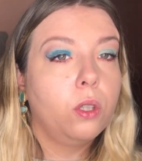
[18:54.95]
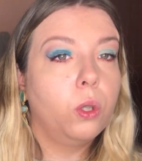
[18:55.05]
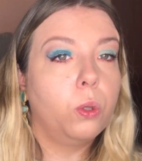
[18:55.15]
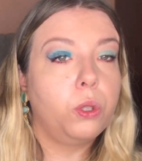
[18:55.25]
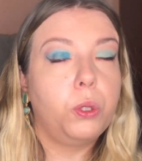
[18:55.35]

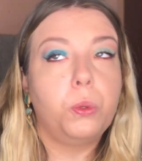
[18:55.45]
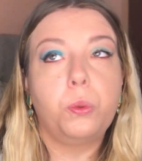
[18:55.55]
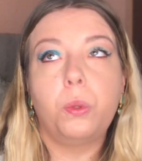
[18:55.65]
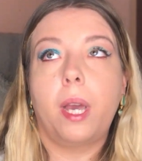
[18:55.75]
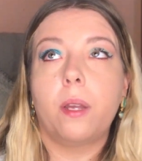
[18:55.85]
known
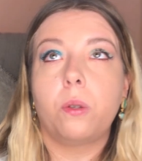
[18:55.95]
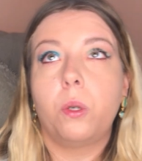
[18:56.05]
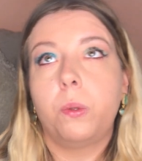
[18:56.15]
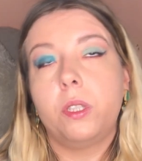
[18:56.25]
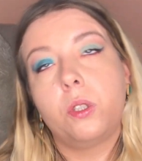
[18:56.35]
you, I don't
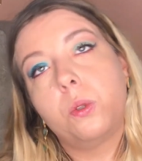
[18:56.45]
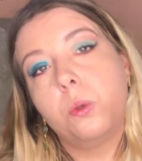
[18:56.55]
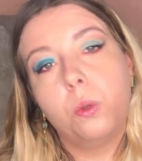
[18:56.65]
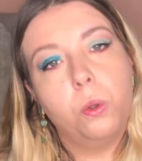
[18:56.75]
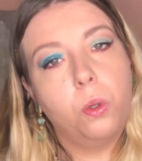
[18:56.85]
know, in
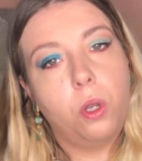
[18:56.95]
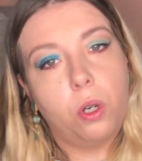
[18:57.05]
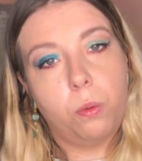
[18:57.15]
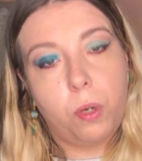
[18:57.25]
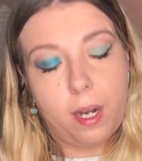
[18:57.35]
school
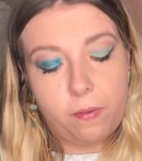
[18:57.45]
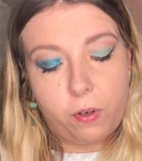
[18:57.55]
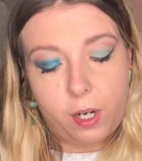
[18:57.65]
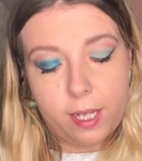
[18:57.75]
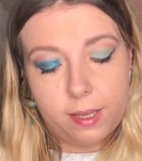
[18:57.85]
or
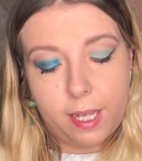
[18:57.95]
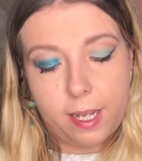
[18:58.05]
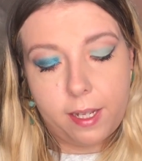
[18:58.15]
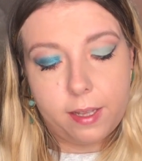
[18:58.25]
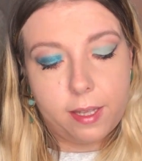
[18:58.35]
whatever, and
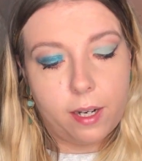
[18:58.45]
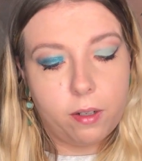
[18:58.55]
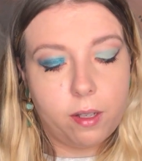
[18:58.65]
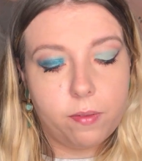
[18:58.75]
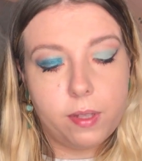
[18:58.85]

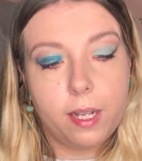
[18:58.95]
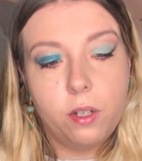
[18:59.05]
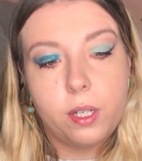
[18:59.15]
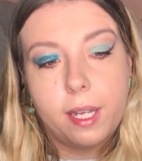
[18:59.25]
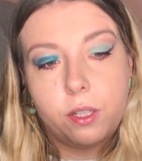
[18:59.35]
they're if they
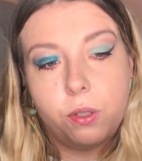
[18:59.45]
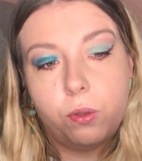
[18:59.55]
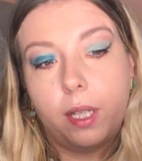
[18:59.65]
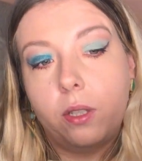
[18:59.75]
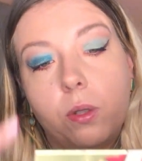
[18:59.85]
look at
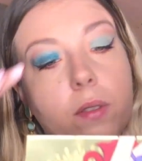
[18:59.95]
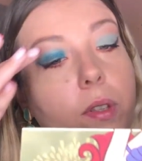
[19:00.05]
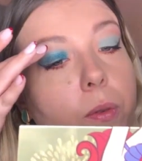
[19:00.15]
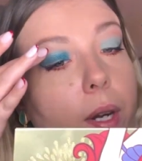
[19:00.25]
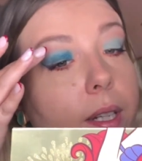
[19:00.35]
you, they don't
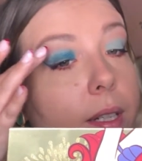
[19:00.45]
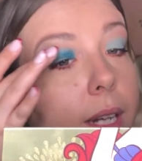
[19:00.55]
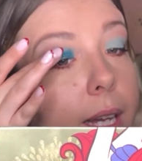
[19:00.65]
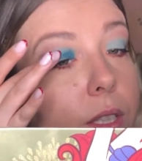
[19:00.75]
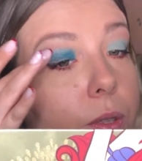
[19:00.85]
even
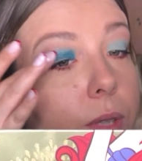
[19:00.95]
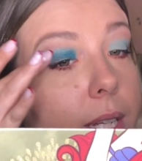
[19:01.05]
recognize you,